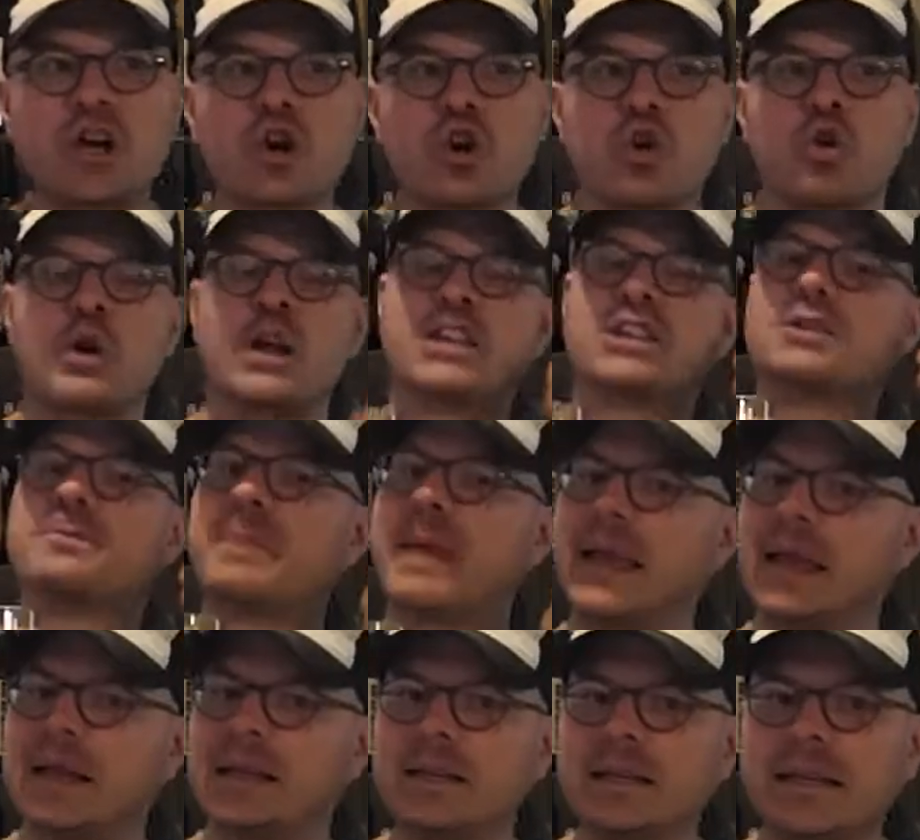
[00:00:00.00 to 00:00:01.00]
crisp
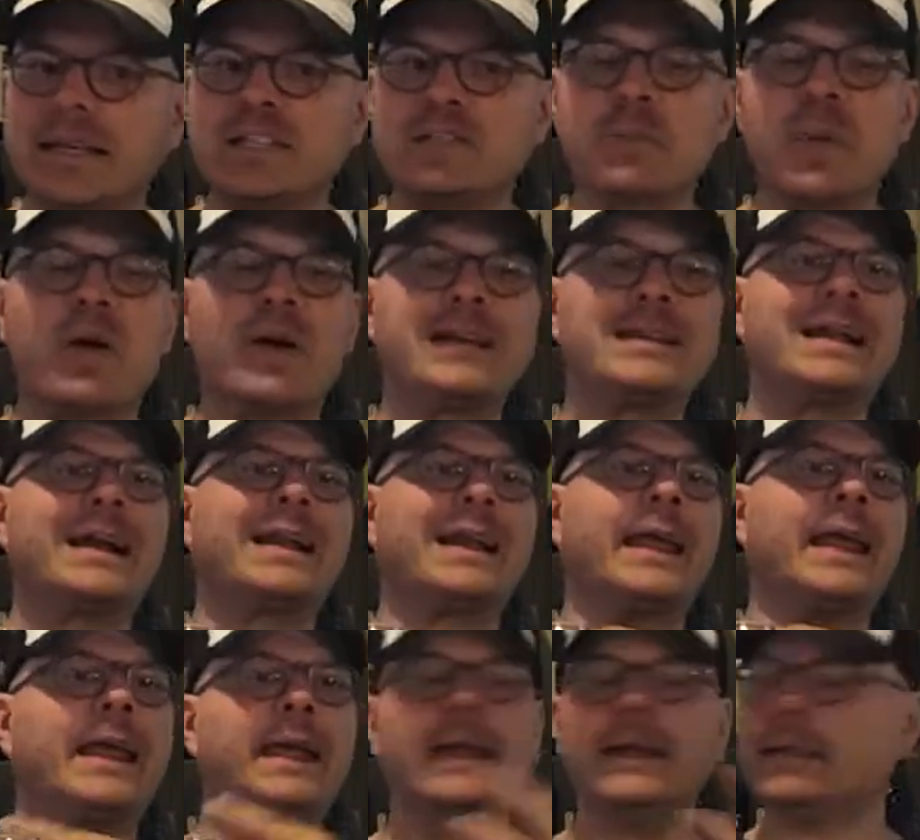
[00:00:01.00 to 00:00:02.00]
and clean smelling, not a
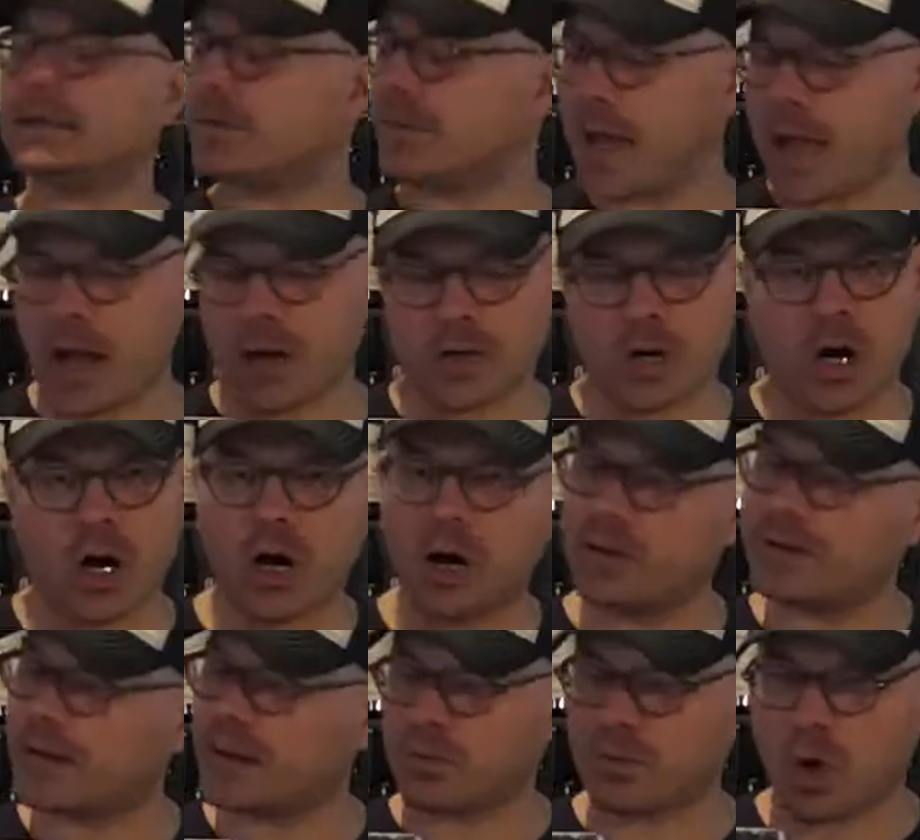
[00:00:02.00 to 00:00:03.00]
hint of
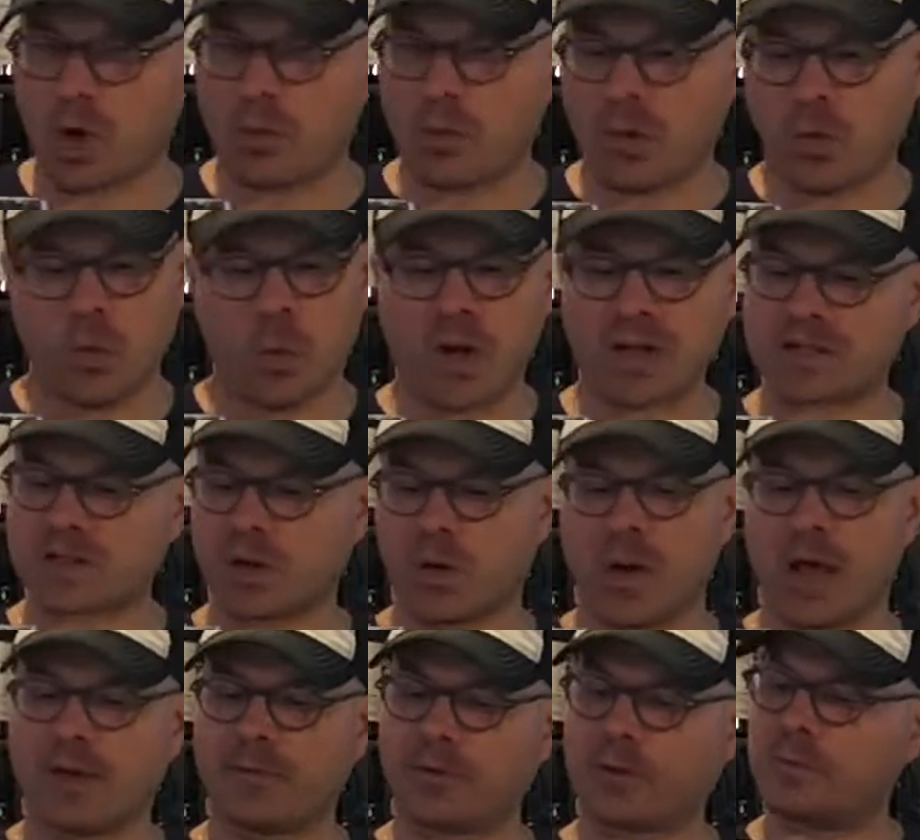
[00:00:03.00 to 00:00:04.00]
alcohol in the aroma
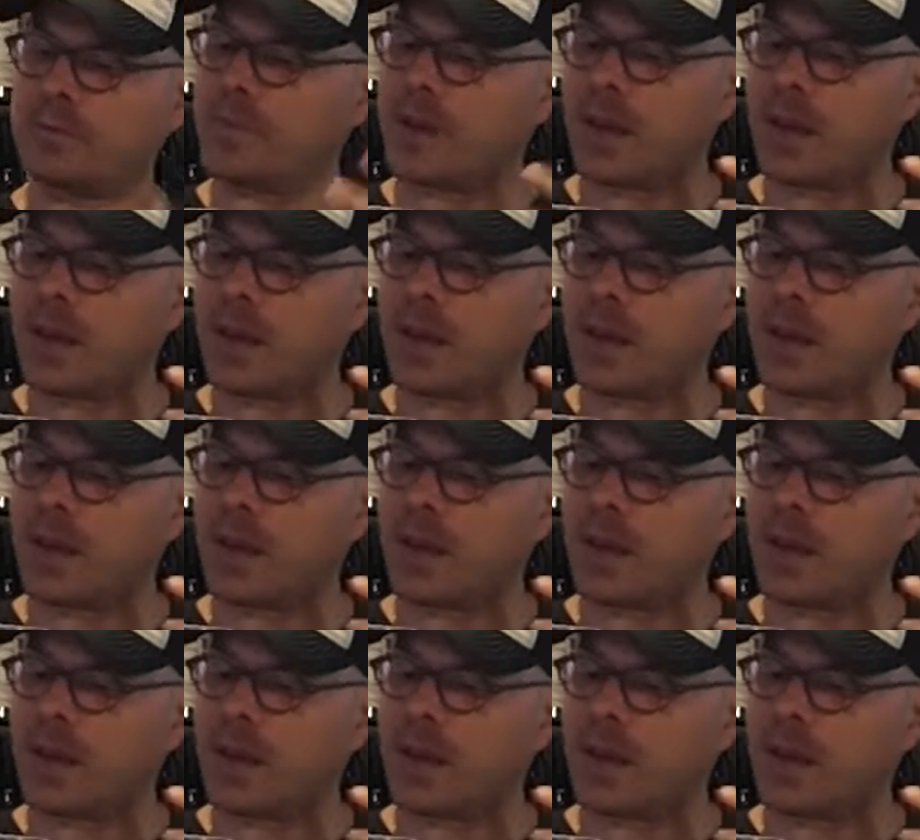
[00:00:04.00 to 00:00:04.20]
whatsoever.